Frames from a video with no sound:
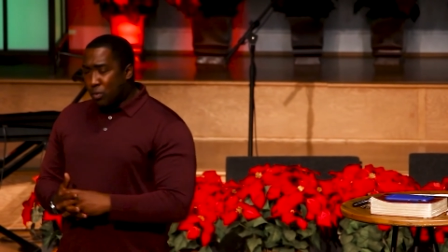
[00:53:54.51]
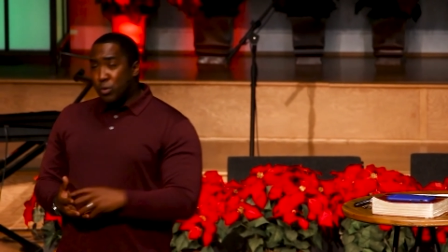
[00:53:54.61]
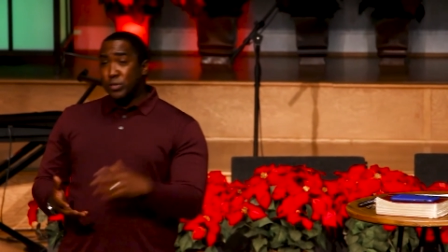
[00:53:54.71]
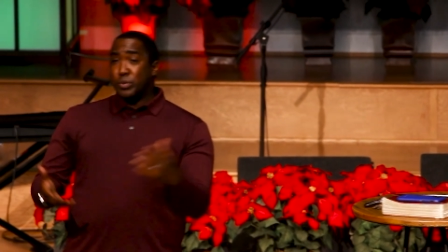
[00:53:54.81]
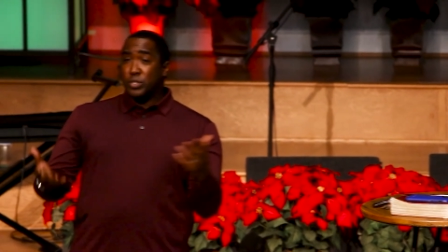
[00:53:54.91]

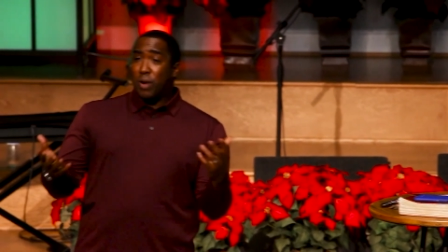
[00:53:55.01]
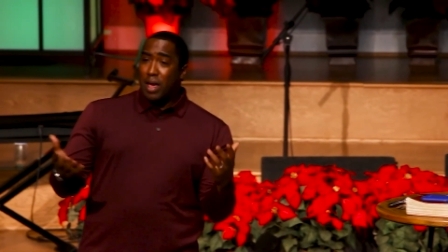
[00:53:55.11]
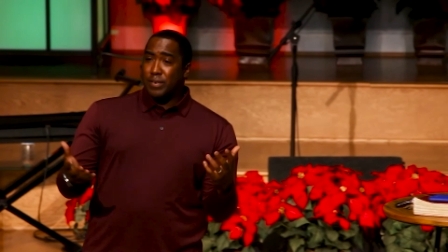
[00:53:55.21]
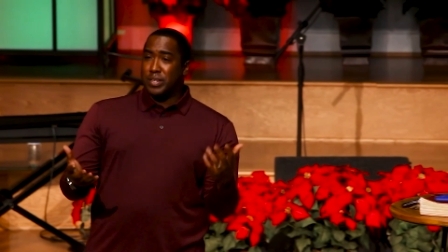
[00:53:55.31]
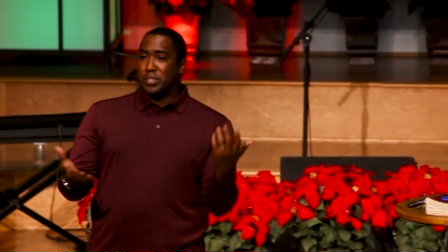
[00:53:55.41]
Whereas when you're
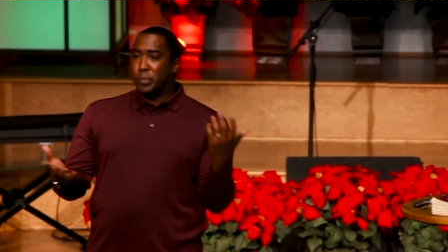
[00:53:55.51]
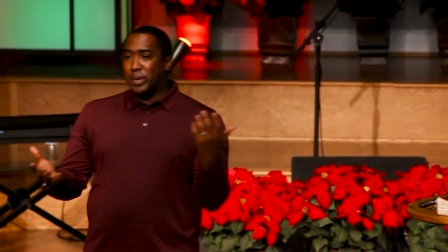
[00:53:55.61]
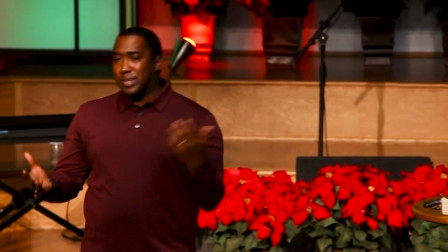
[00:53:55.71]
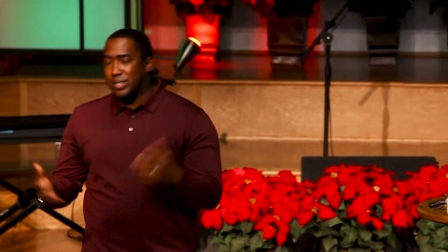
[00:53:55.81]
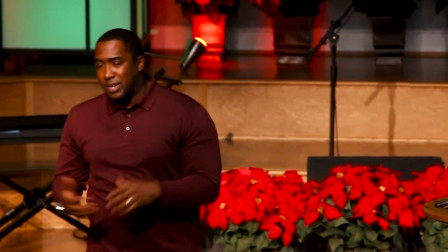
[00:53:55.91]
driving, the
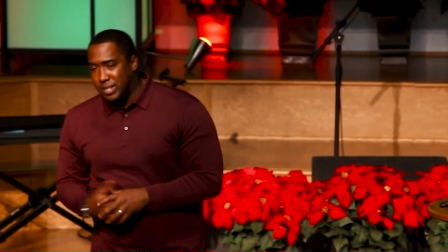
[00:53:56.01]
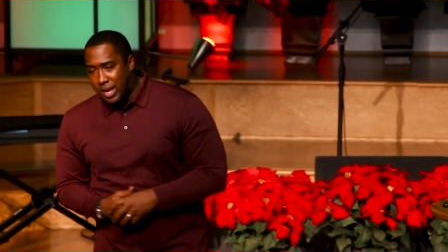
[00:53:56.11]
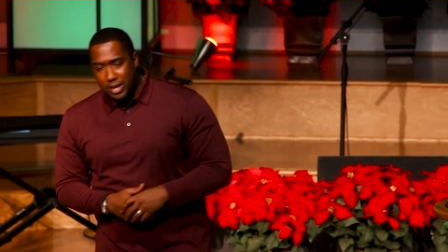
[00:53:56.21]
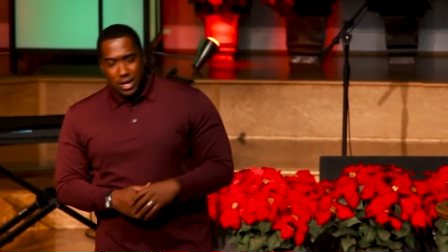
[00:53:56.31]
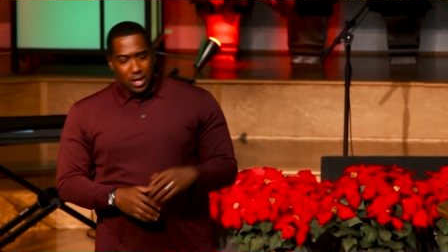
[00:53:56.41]
GPS says,
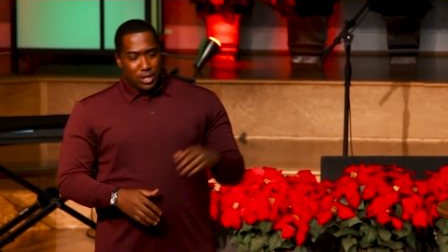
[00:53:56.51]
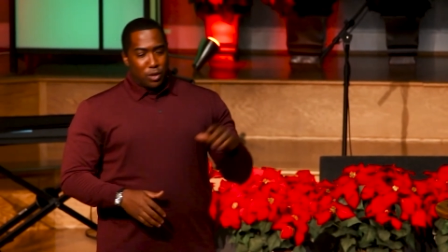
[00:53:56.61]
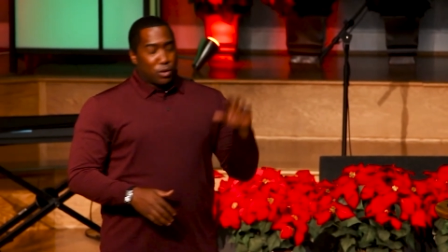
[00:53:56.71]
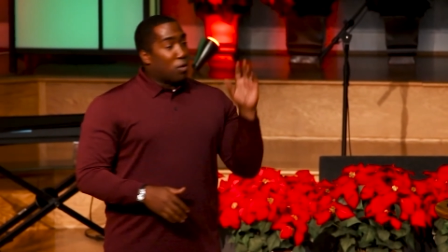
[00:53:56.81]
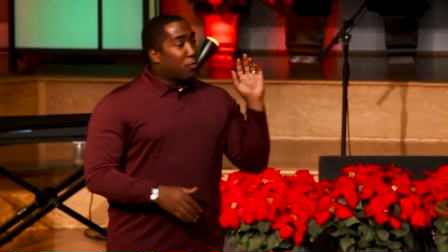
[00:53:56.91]
hey,
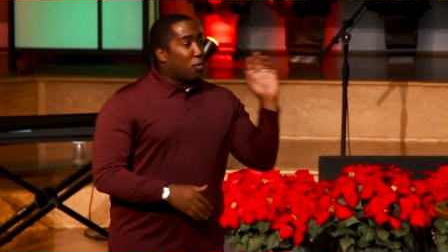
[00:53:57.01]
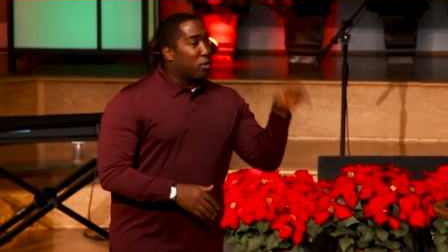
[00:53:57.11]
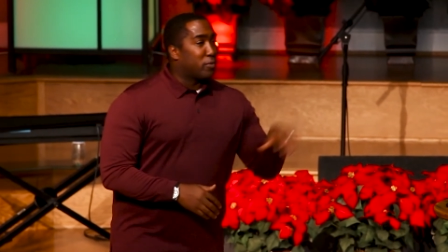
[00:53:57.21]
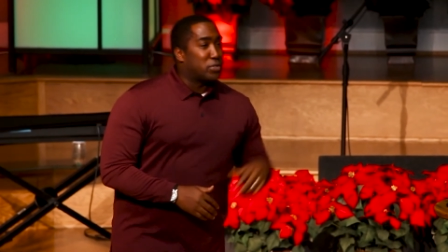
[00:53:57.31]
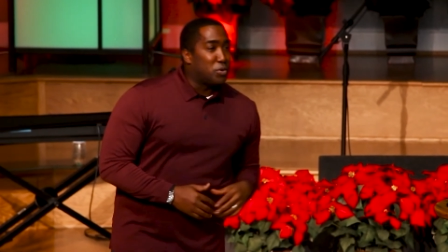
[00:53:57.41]
you know, go
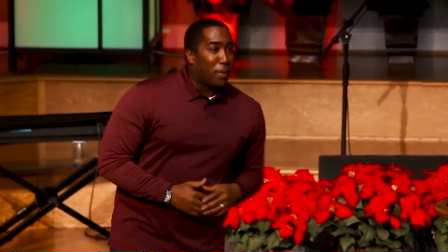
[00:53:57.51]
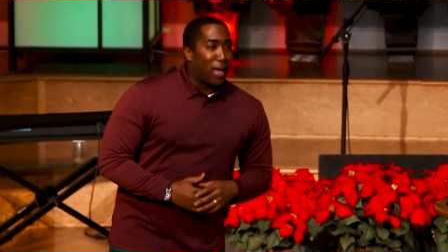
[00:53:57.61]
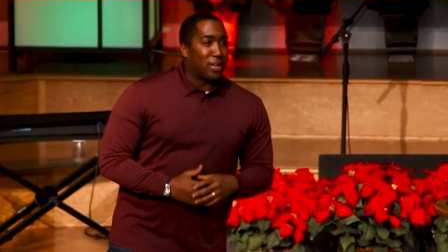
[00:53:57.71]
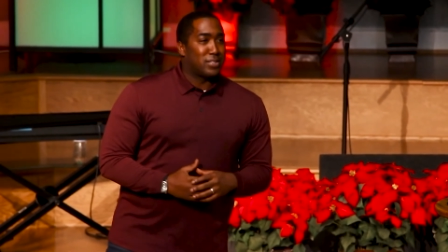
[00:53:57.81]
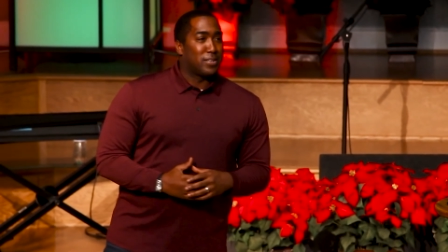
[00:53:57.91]
forward for two
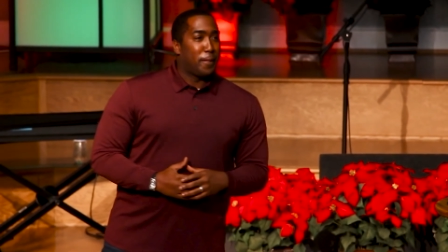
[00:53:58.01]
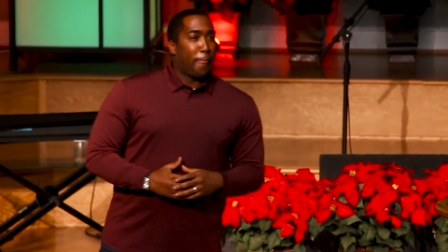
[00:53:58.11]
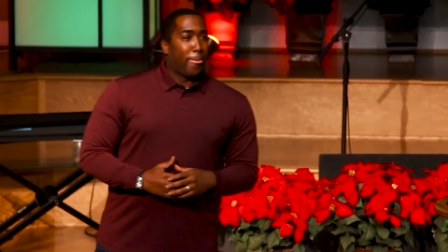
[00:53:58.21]
miles.